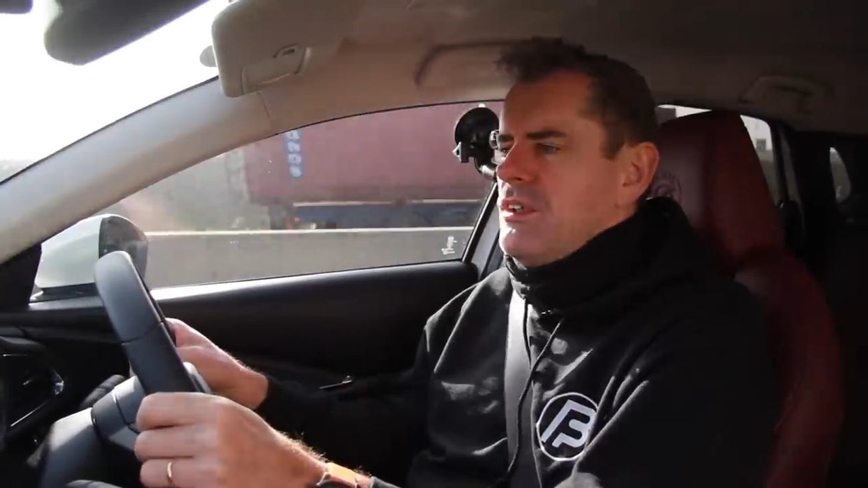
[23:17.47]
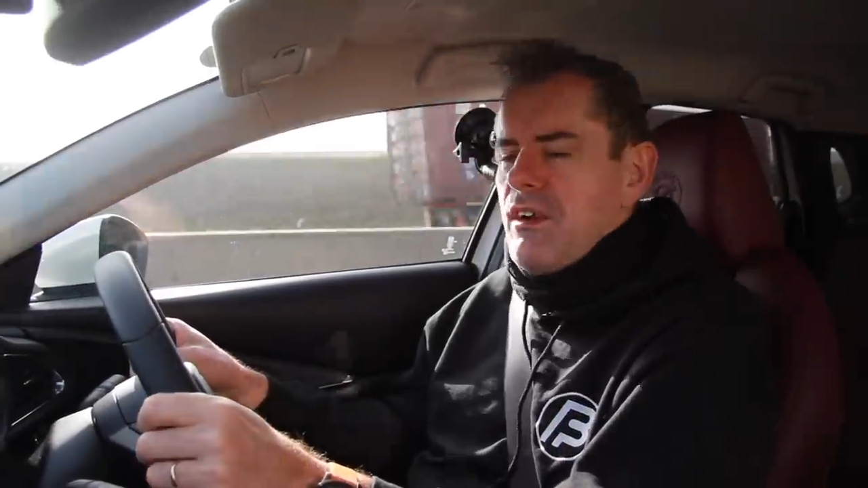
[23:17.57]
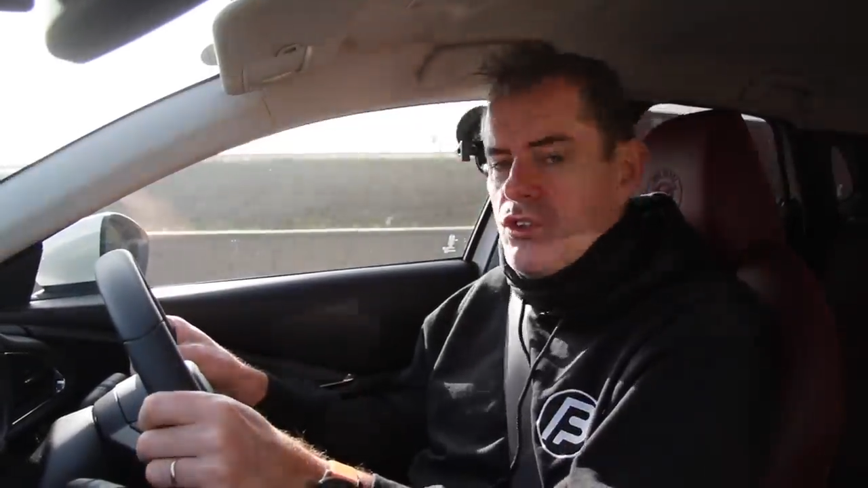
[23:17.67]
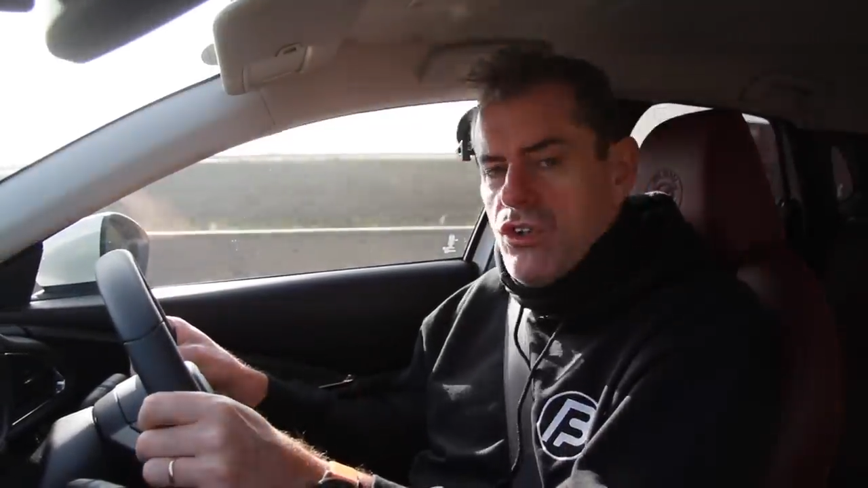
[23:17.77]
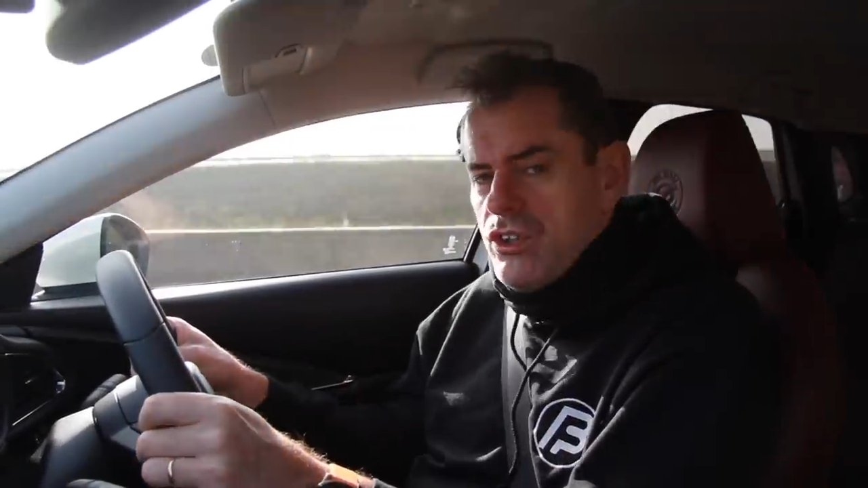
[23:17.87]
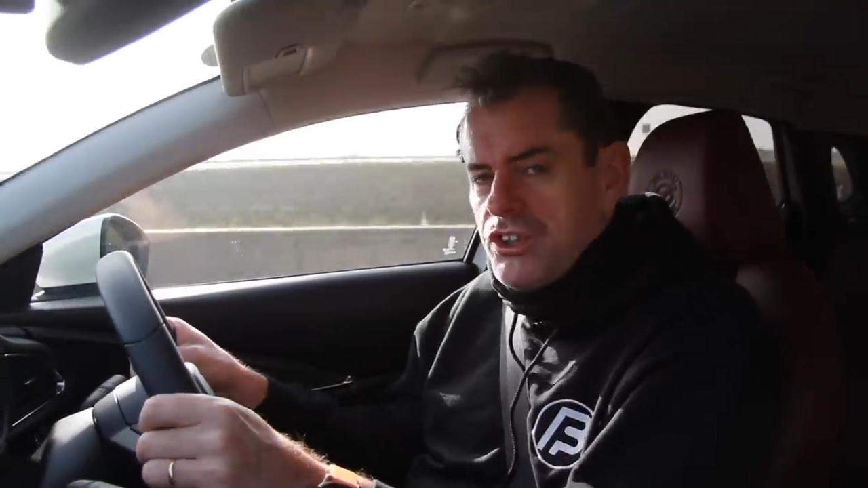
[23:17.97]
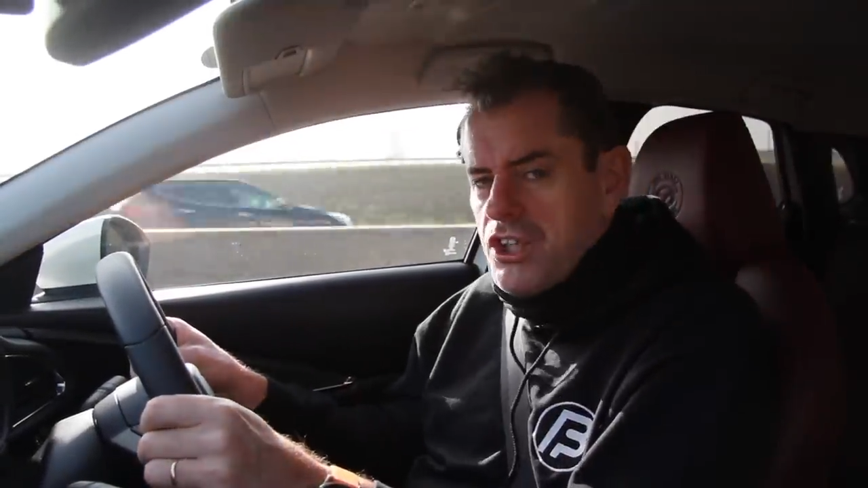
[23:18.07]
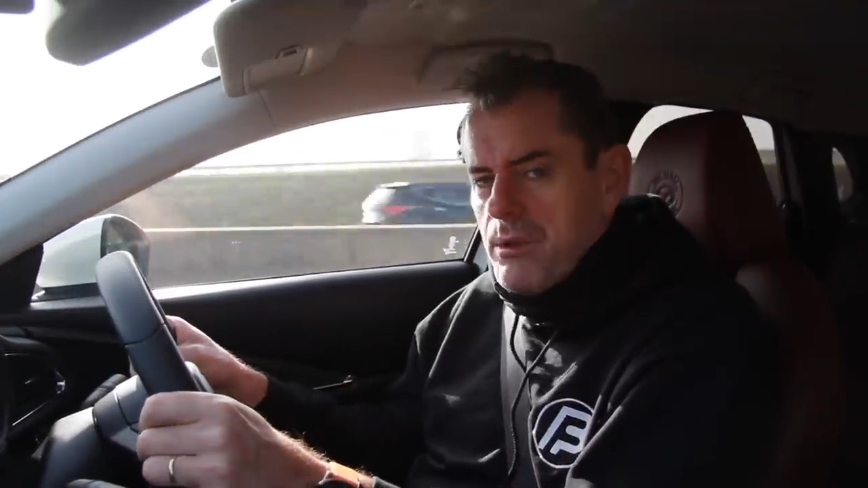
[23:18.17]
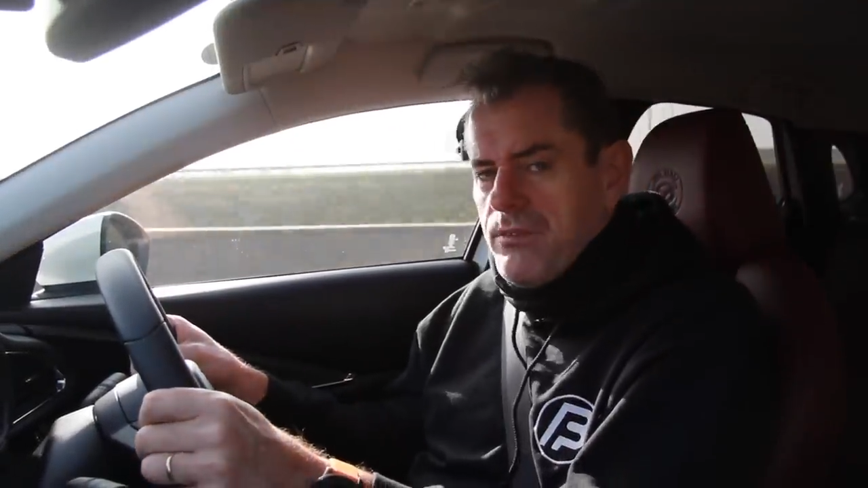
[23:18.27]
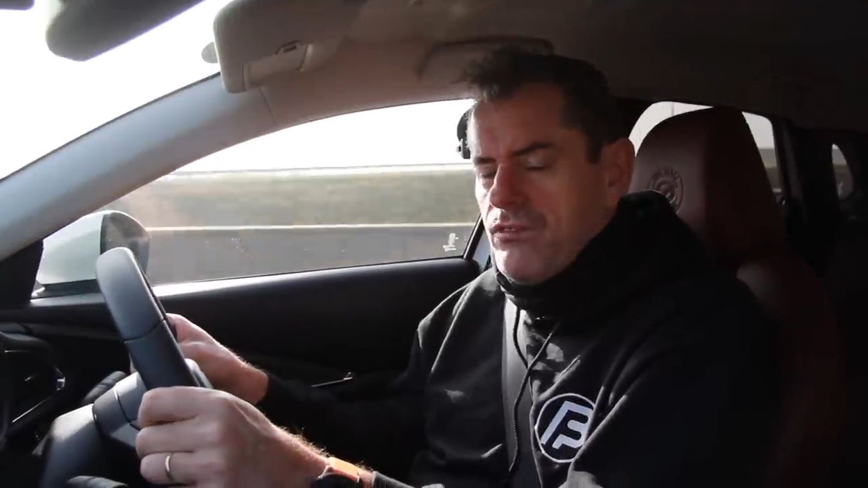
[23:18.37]
Never owned a
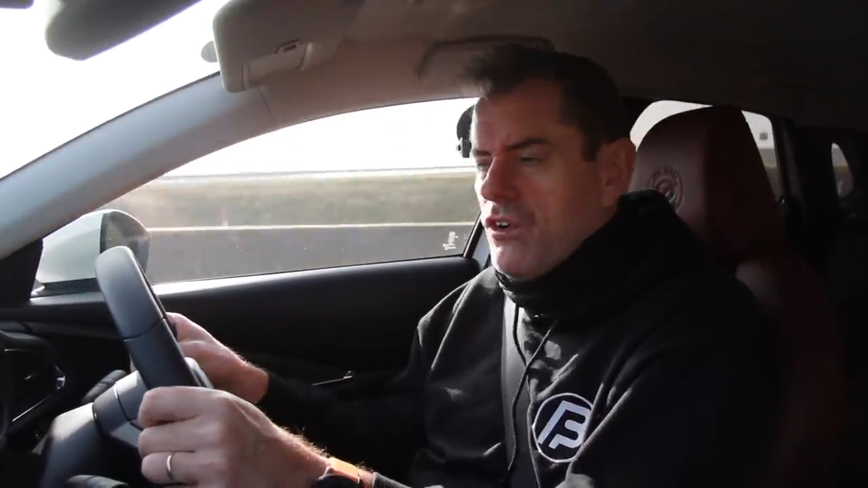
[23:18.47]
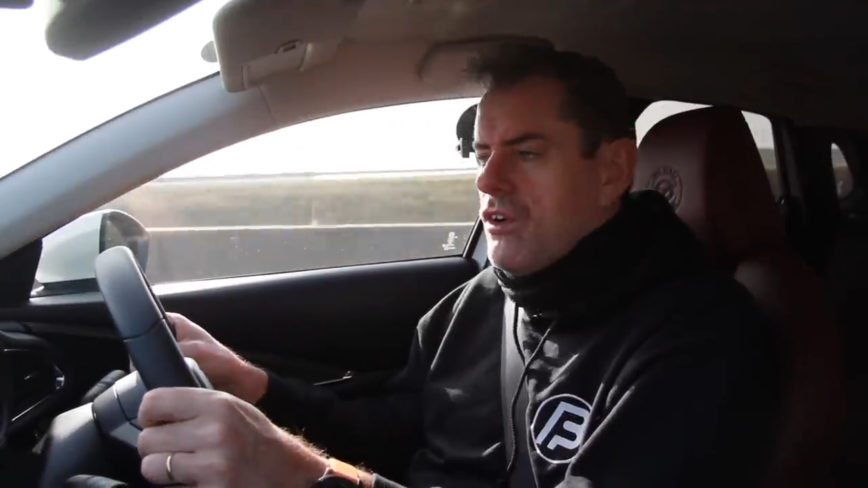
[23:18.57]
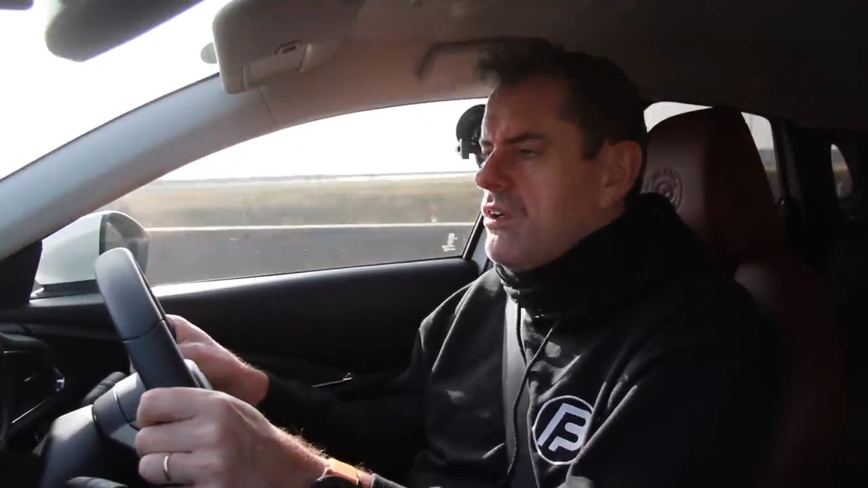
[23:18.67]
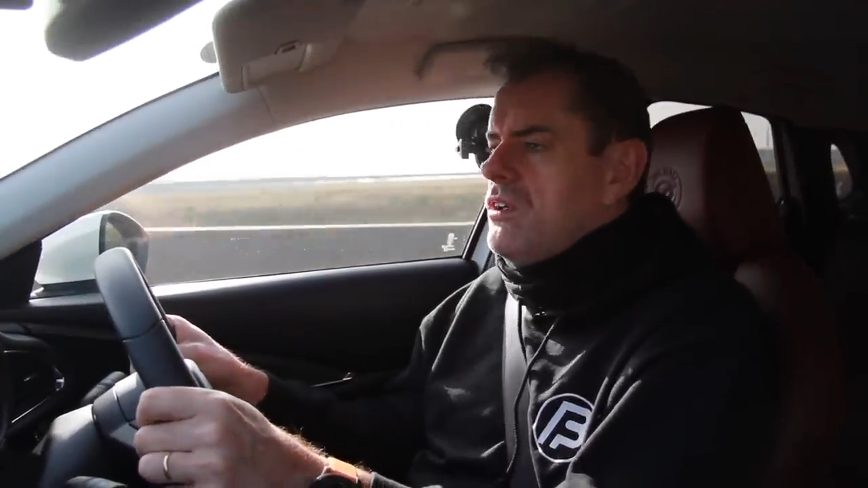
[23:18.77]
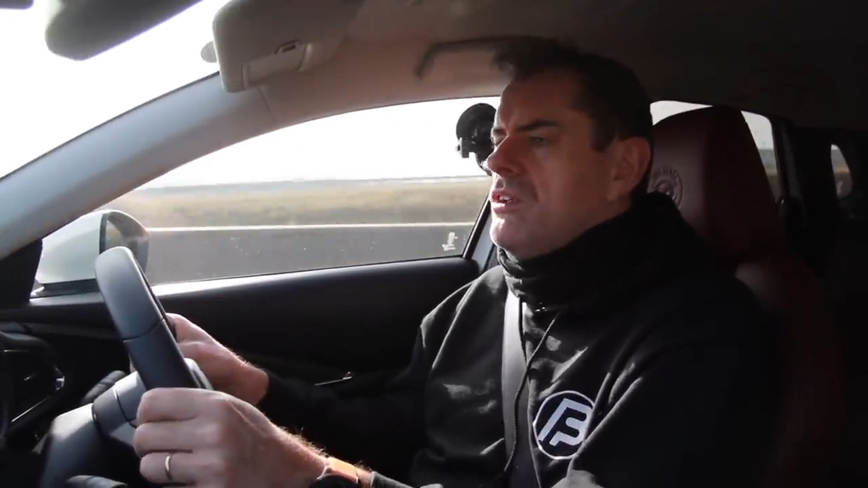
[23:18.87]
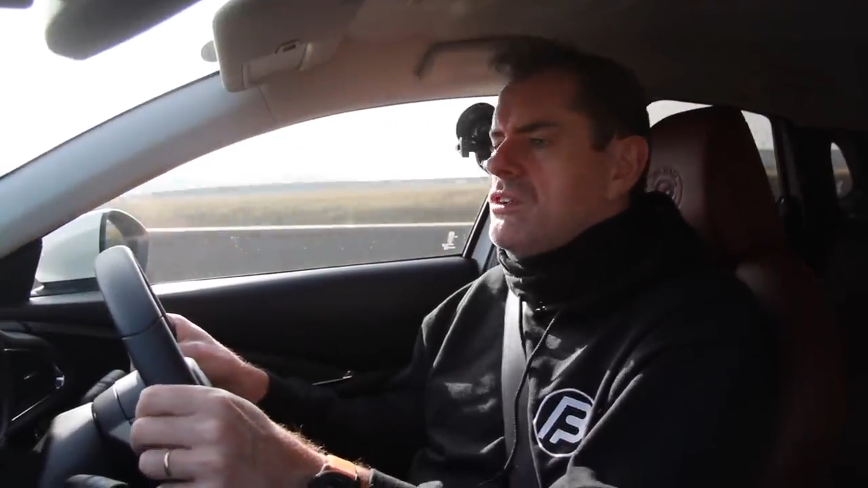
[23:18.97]
shop before,